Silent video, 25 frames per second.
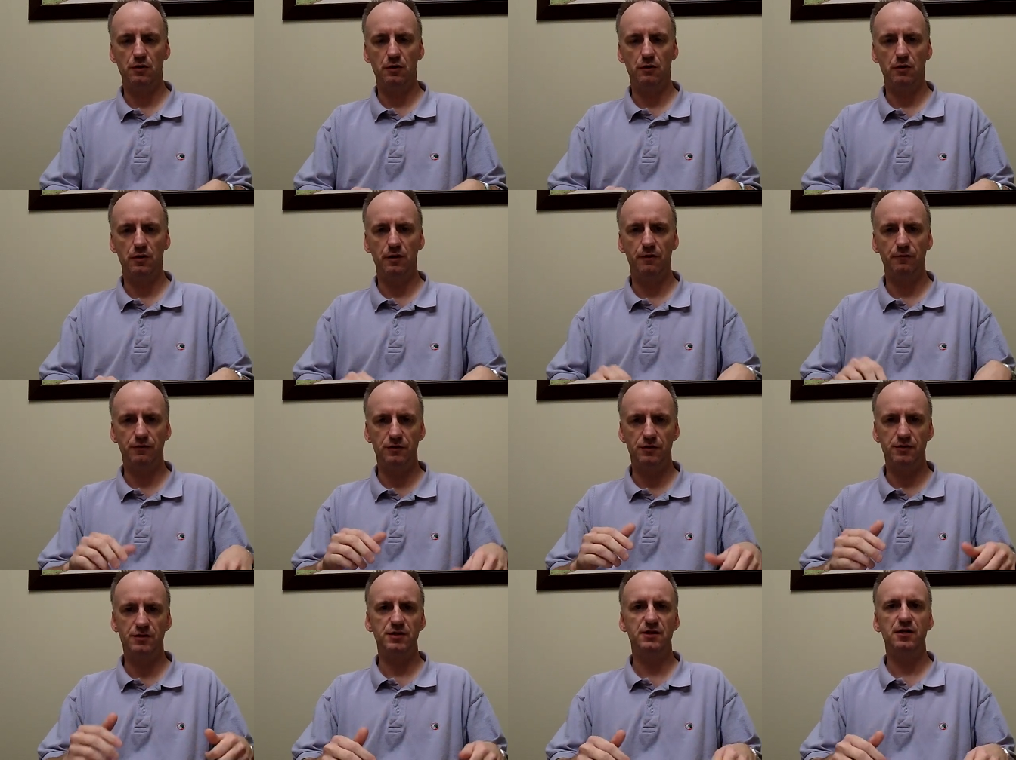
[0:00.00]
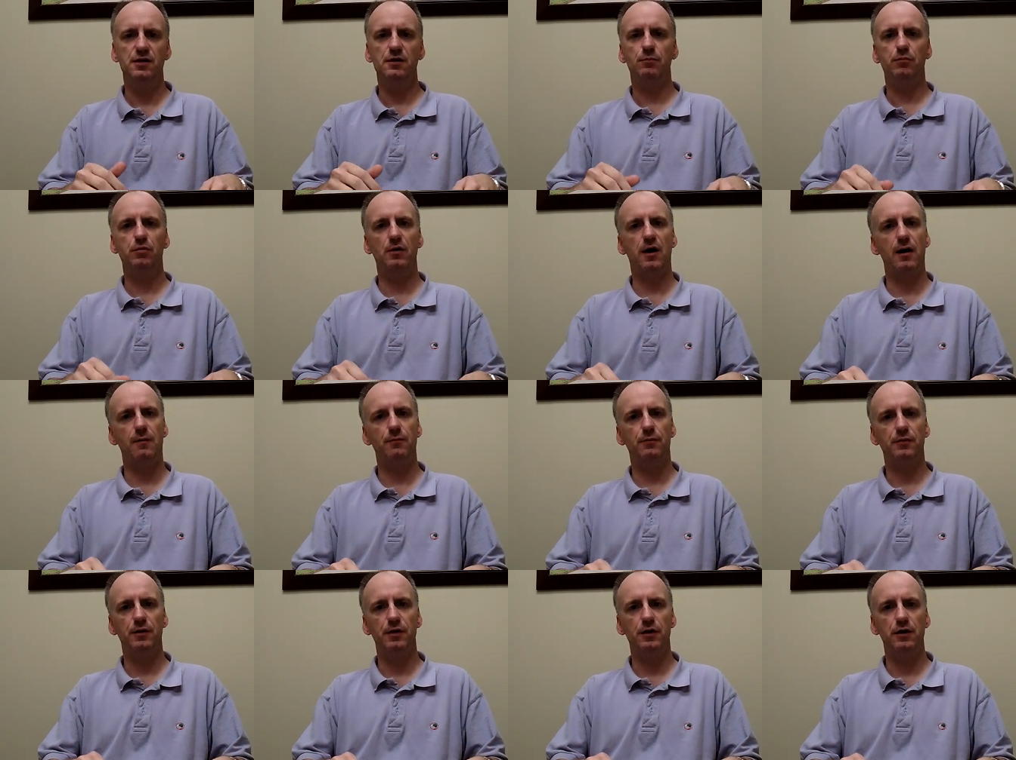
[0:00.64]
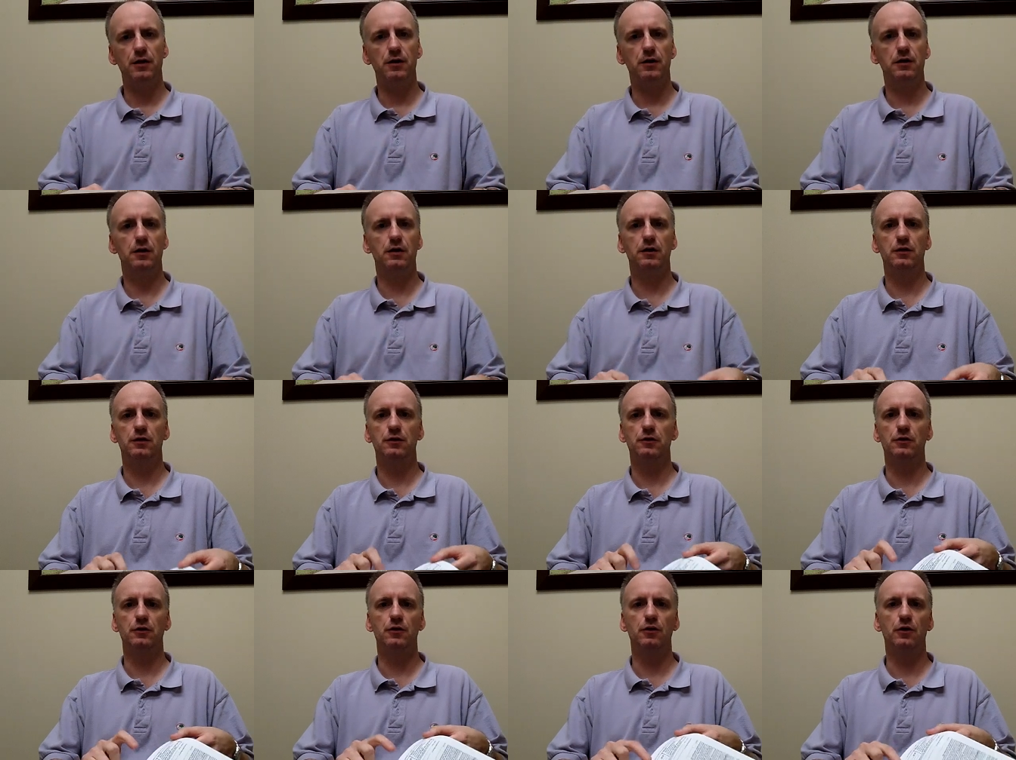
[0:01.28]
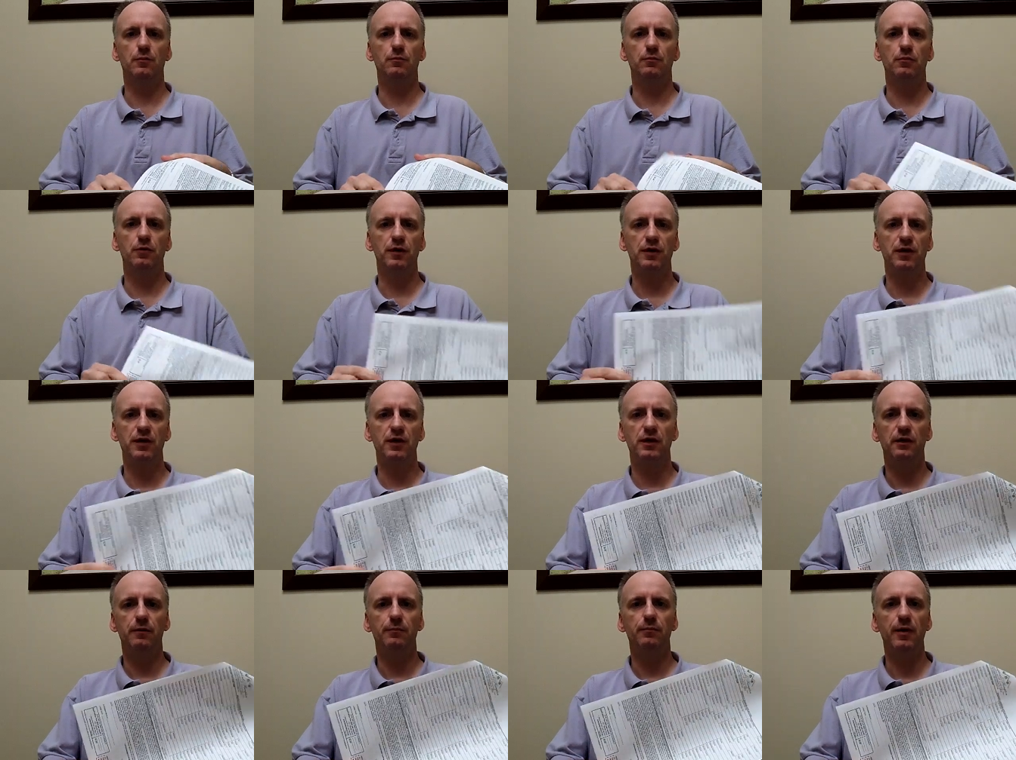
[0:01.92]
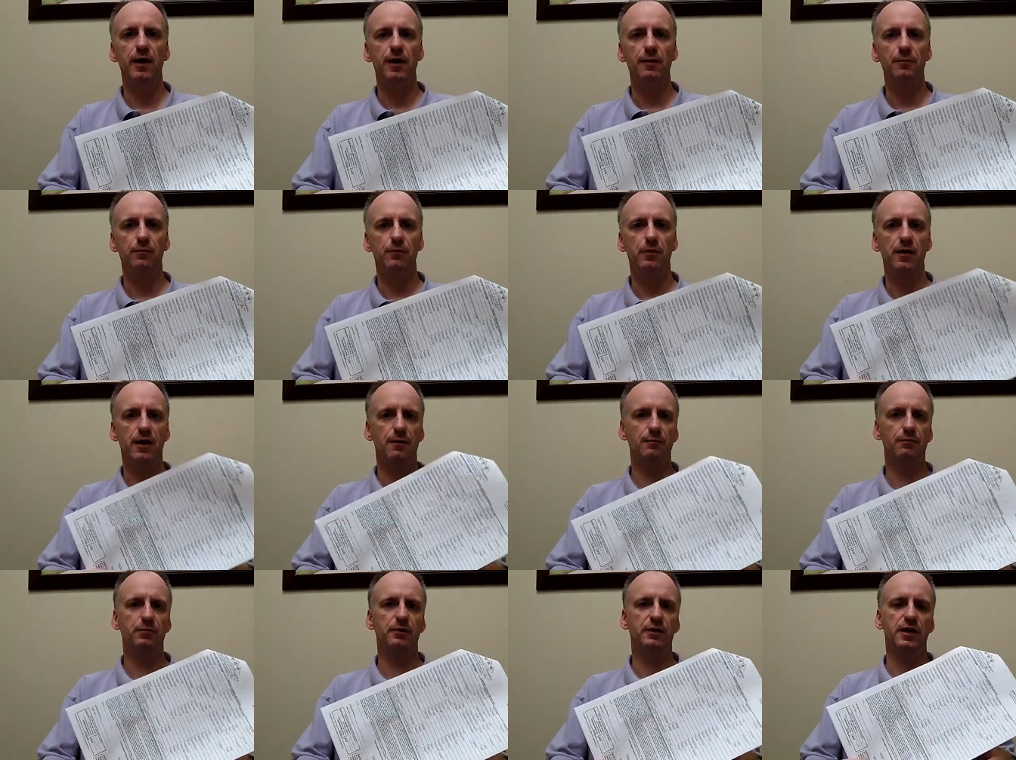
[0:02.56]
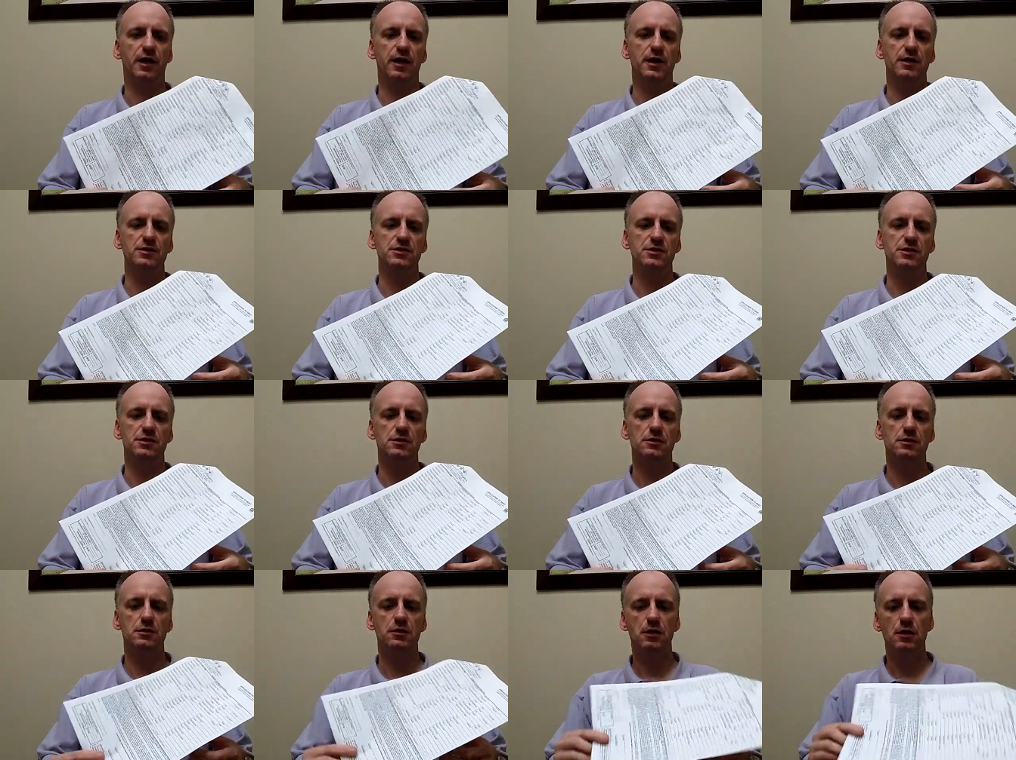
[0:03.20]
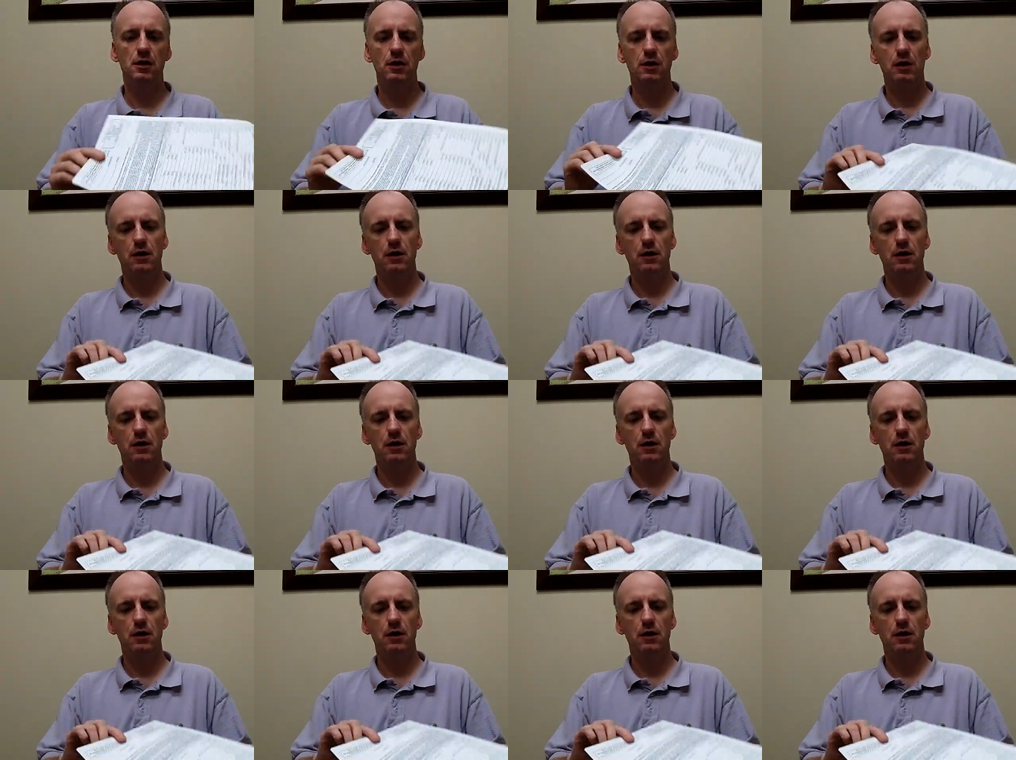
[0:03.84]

you know, if you see a property, you're going to bring in a paper application.